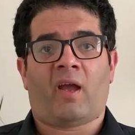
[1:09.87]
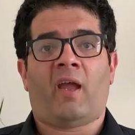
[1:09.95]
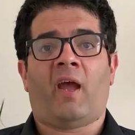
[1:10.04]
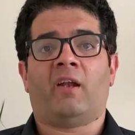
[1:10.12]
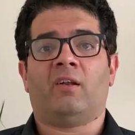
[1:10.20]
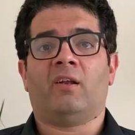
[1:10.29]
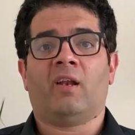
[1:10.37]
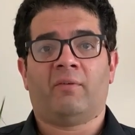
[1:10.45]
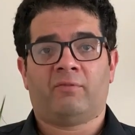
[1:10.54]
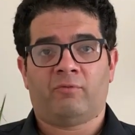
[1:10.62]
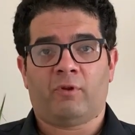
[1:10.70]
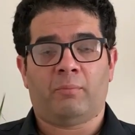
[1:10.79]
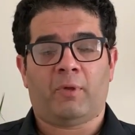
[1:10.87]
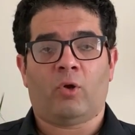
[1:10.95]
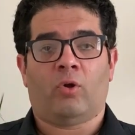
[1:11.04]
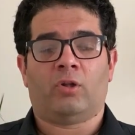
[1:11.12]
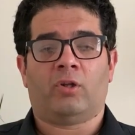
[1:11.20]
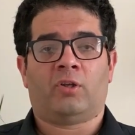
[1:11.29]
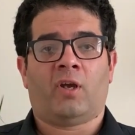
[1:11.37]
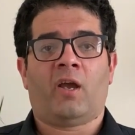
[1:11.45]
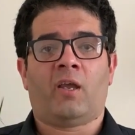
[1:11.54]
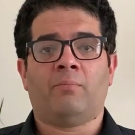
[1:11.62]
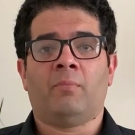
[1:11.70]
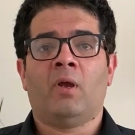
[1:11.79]
I had gloves with me all the
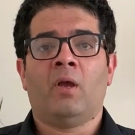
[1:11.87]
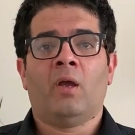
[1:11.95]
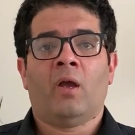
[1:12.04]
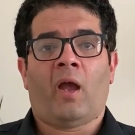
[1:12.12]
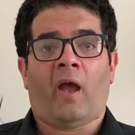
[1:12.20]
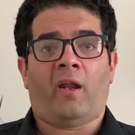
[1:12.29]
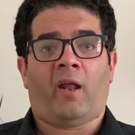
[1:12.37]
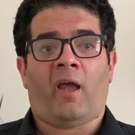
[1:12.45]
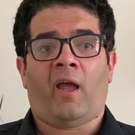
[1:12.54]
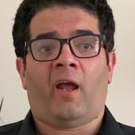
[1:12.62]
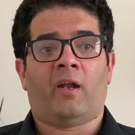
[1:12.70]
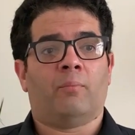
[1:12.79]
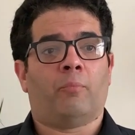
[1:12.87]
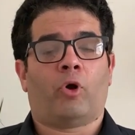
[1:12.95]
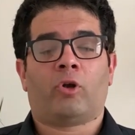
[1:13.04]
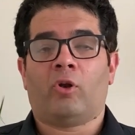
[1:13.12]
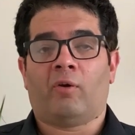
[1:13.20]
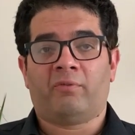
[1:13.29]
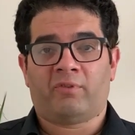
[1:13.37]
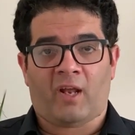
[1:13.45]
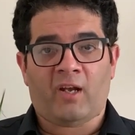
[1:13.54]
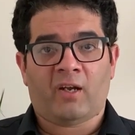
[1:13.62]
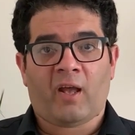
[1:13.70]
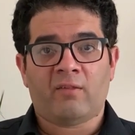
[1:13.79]
time, and I had a bottle of
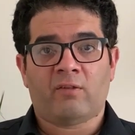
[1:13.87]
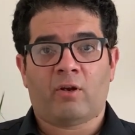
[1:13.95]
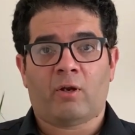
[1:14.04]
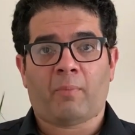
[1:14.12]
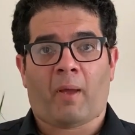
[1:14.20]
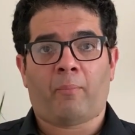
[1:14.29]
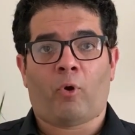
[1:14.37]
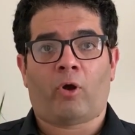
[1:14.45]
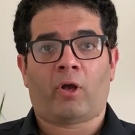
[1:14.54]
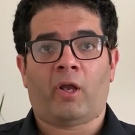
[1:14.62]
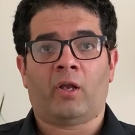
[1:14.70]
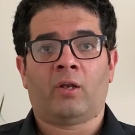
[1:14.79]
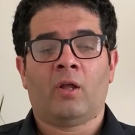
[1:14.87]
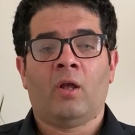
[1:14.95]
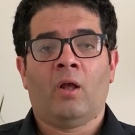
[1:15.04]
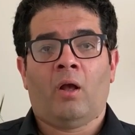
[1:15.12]
sanitizer in my pocket.